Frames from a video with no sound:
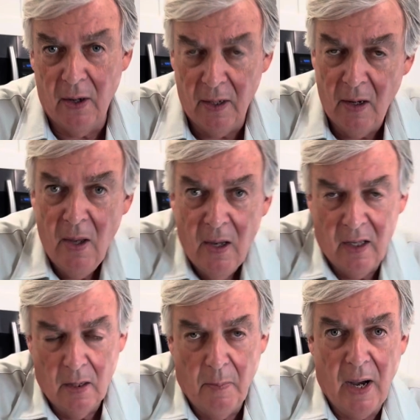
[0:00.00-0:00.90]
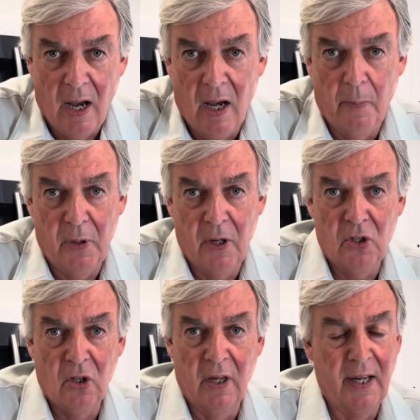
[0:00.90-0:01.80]
it, in the Baja
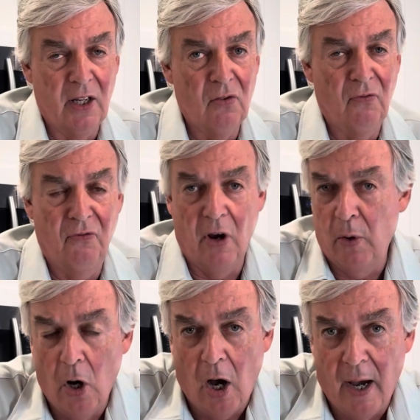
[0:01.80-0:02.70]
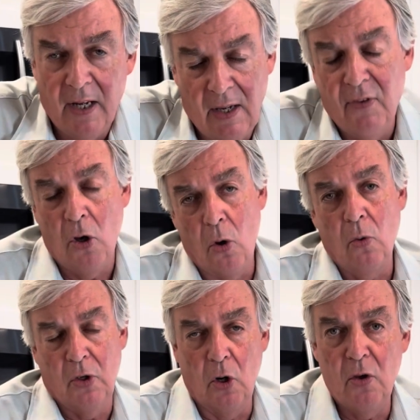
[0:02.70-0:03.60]
Peninsula, it gets very hot, even though,
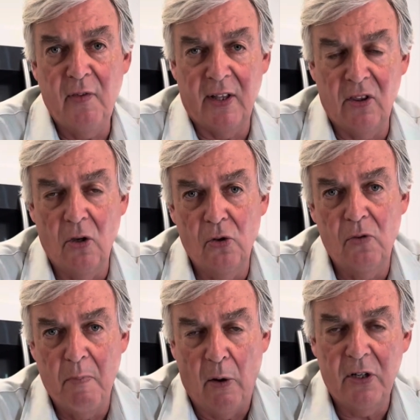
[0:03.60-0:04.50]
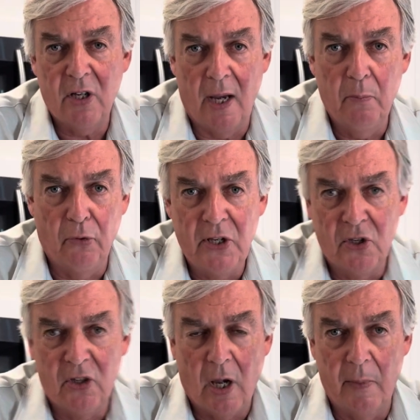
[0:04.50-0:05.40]
you've got those maritime
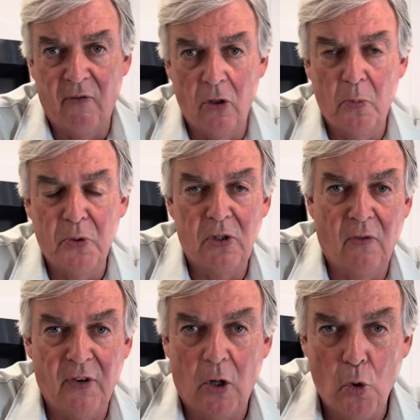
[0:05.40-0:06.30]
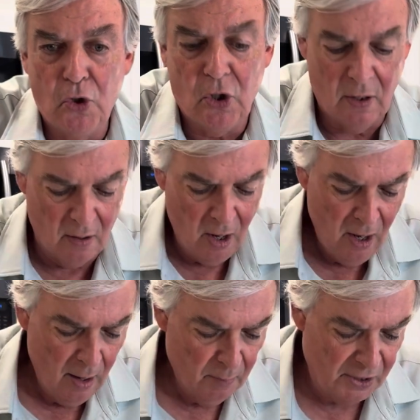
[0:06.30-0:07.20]
breezes coming from the Pacific Ocean.
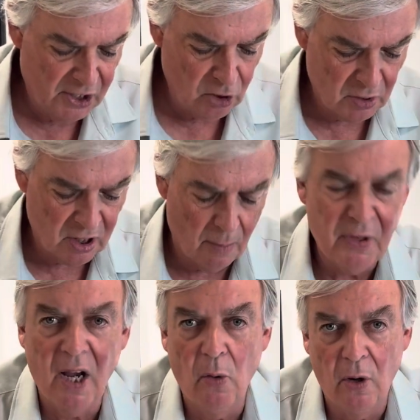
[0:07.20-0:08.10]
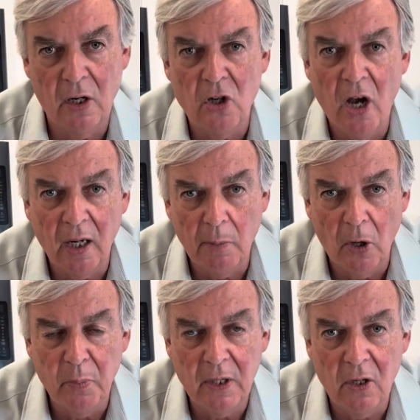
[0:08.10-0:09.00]
But this was something I wanted to talk
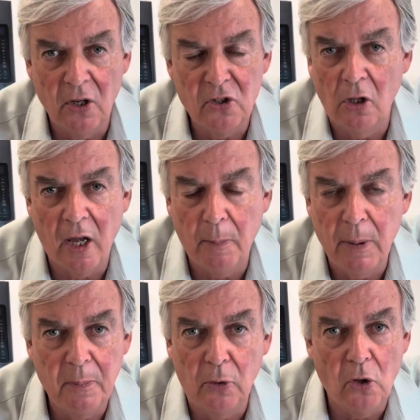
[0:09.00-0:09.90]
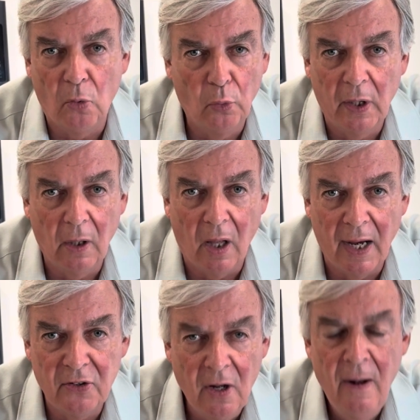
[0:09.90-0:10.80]
about because a lot of people don't realize